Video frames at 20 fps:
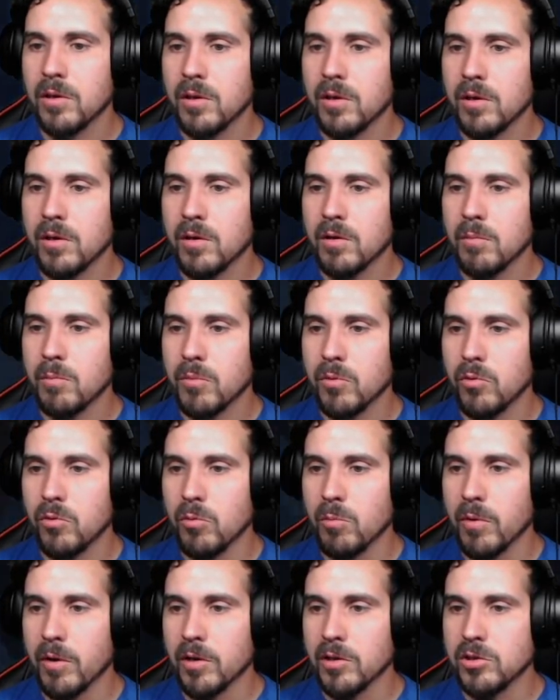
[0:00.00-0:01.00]
But who
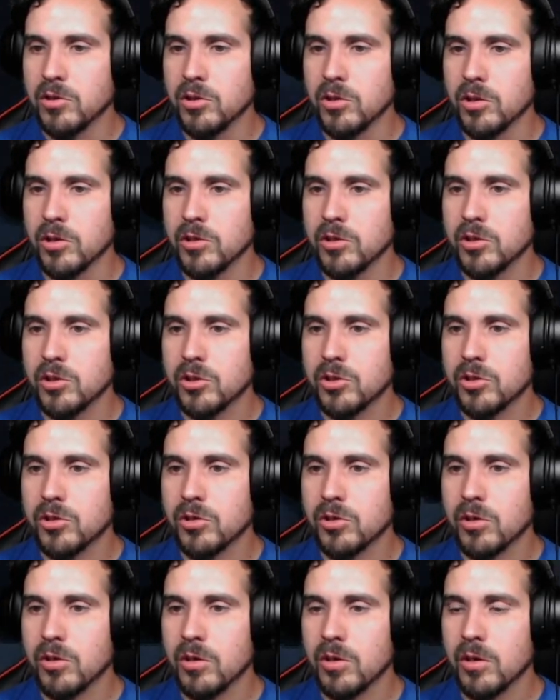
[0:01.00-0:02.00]
am I to judge?
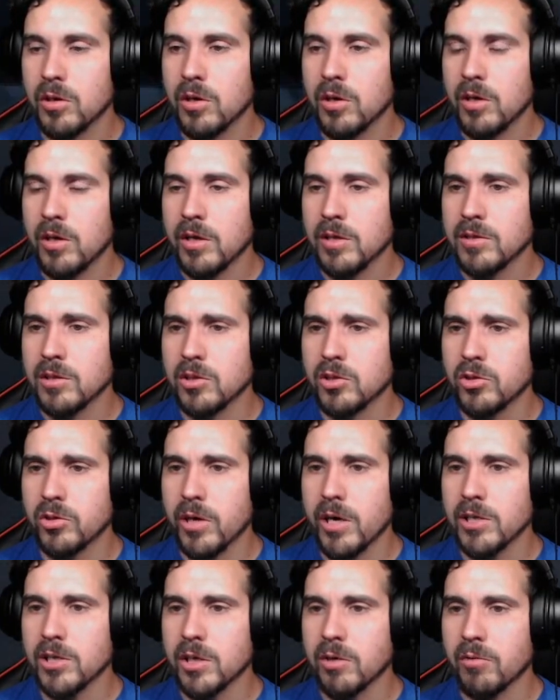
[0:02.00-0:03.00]
The
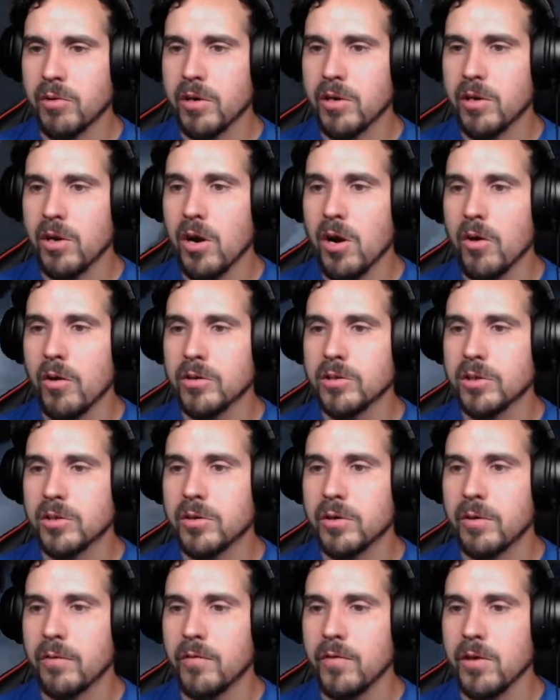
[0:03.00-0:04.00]
trash, like right here. Oh, there's the
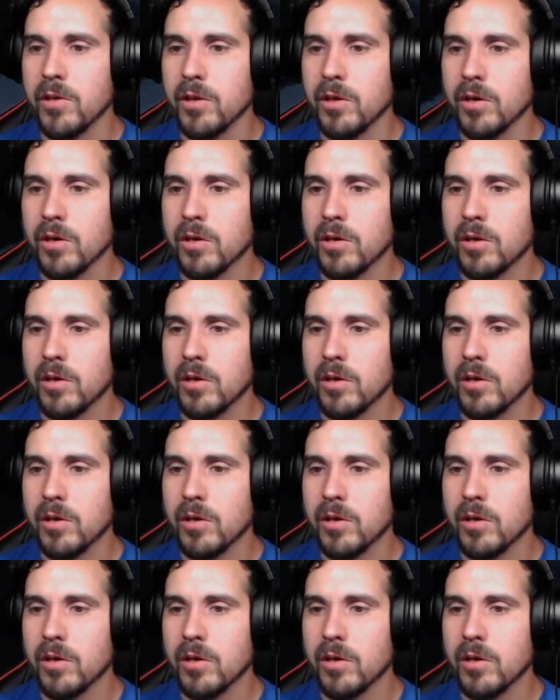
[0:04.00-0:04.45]
graffiti.